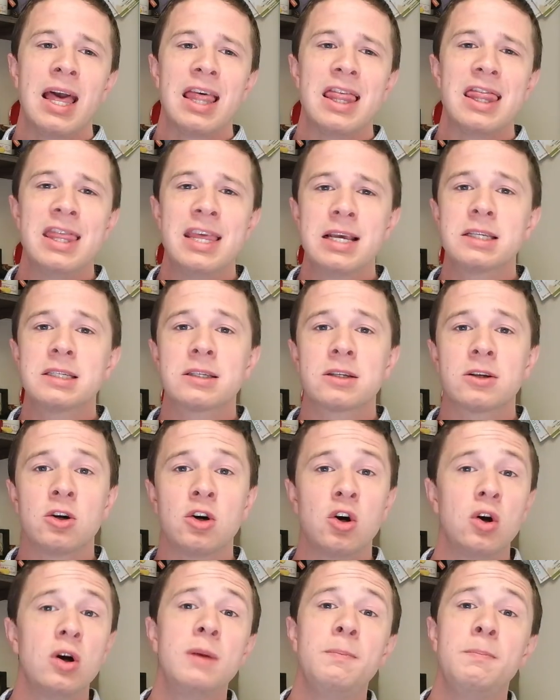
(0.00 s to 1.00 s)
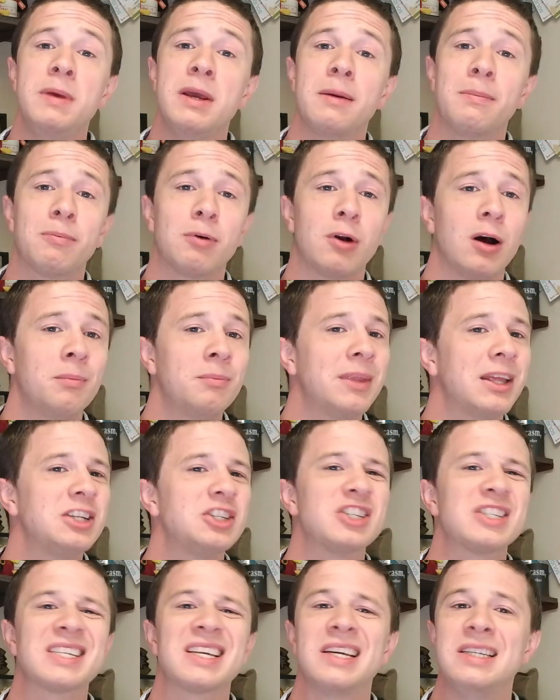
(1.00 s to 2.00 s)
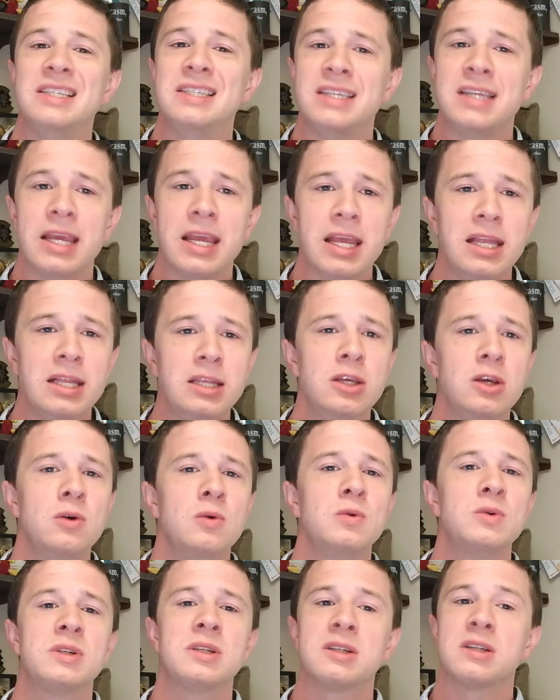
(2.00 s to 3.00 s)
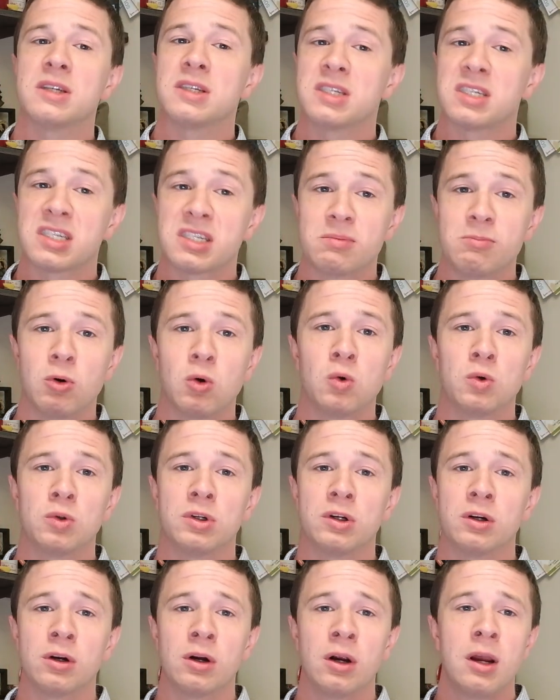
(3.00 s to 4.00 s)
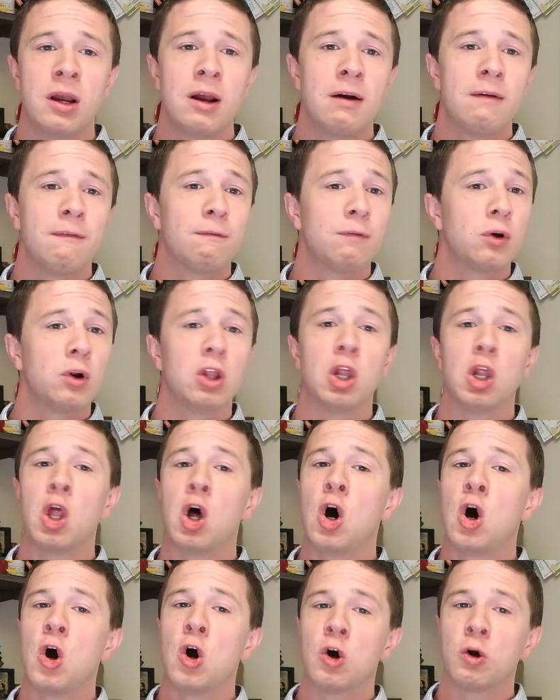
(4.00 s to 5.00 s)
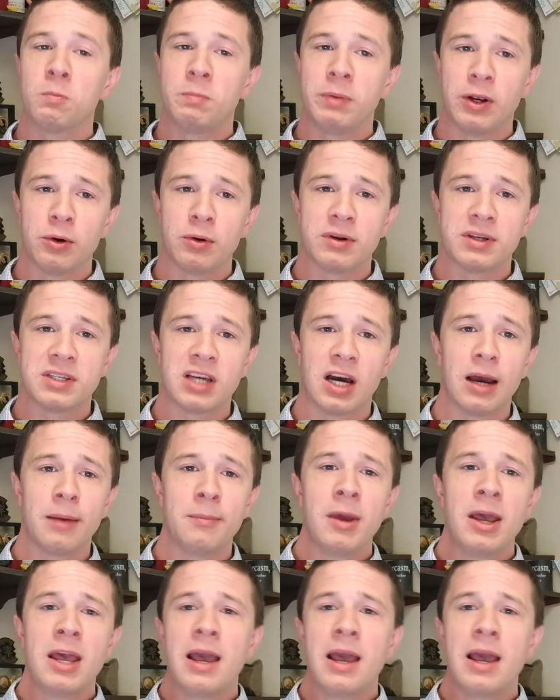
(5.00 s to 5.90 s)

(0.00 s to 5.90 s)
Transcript: this could be a problem that just continues to smolder for a long period of time.